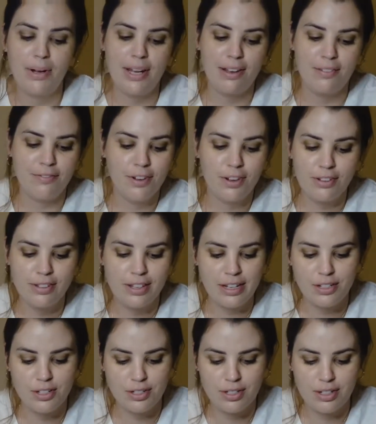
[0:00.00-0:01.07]
yeah, first
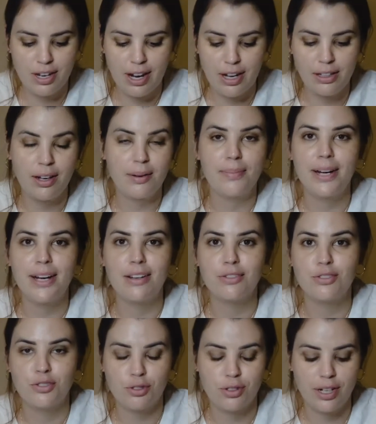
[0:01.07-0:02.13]
I like my nails
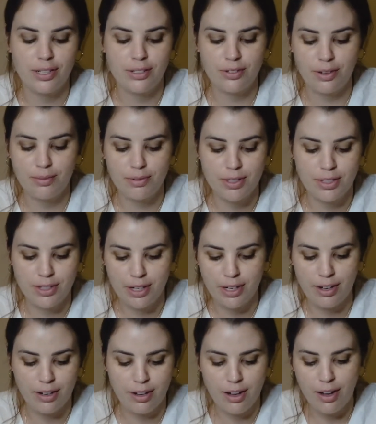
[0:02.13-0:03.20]
shorter, so I'm just
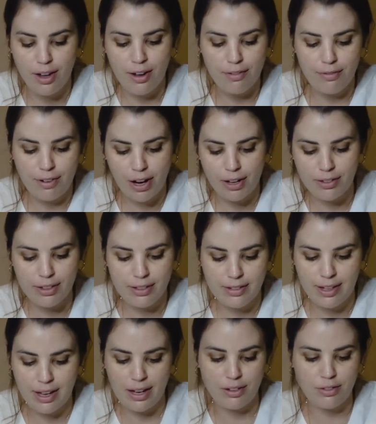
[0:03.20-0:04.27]
gonna file this
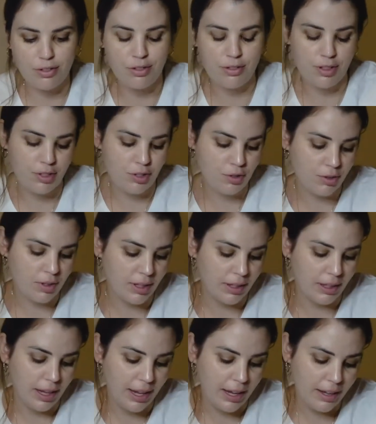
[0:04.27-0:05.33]
down to a shorter
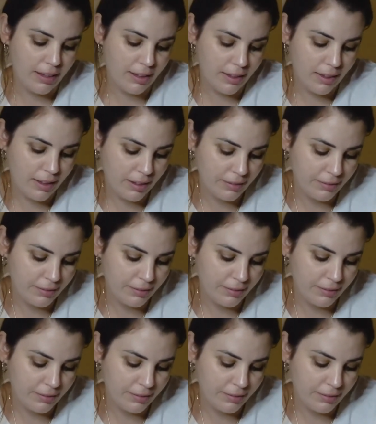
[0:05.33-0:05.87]
length.